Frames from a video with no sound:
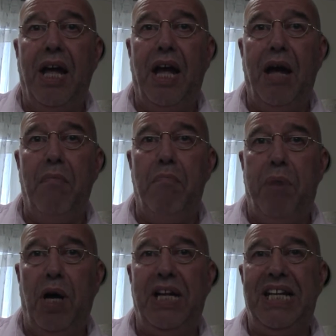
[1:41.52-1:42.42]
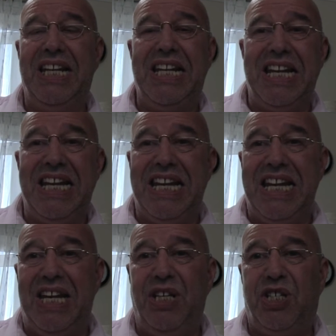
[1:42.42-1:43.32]
uh, but
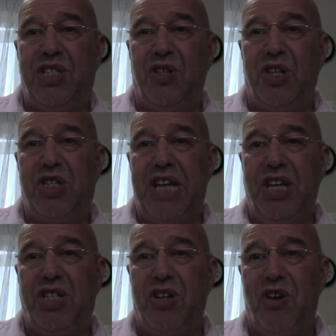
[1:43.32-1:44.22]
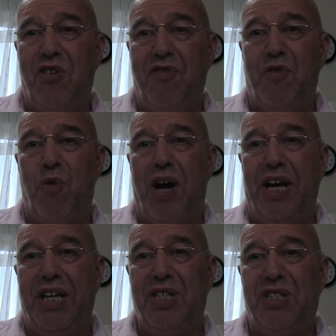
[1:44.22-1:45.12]
his success or
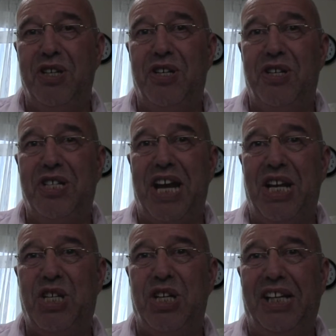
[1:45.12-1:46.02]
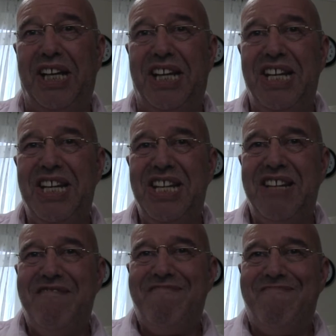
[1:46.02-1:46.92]
otherwise does actually
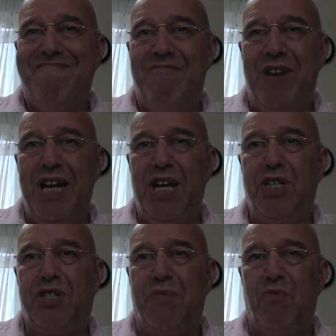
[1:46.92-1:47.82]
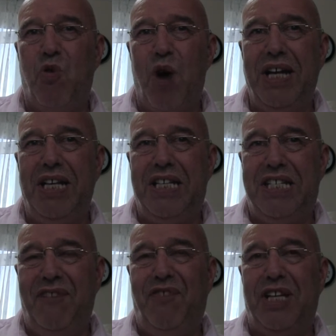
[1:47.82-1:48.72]
raised some quite
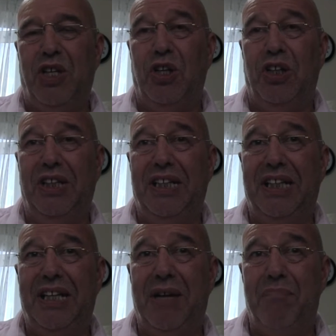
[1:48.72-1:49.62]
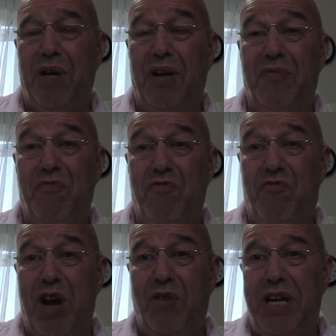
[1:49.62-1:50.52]
difficult but
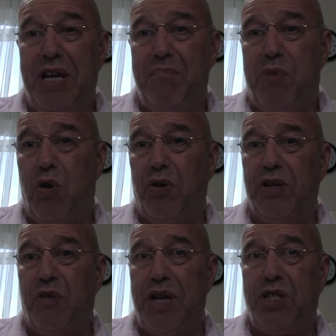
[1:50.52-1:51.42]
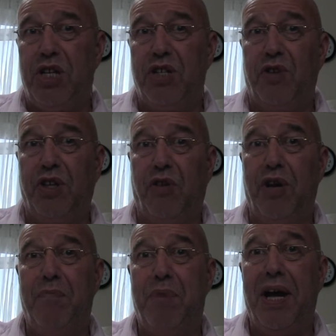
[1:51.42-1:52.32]
very important questions for the
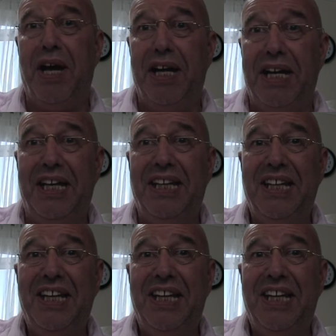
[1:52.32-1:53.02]
Green Party.